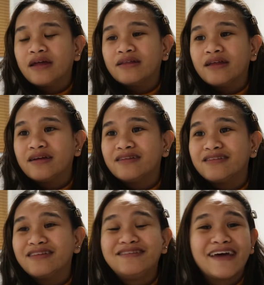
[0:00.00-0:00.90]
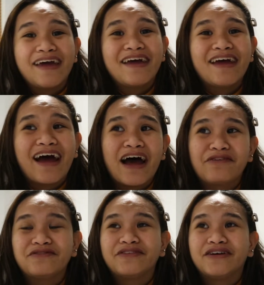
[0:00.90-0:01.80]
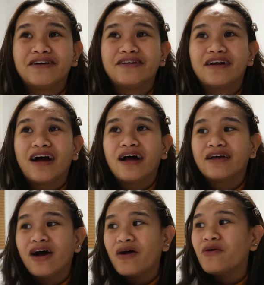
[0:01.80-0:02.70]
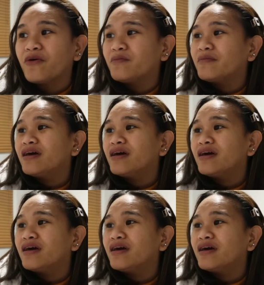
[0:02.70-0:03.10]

And then the day after I got home,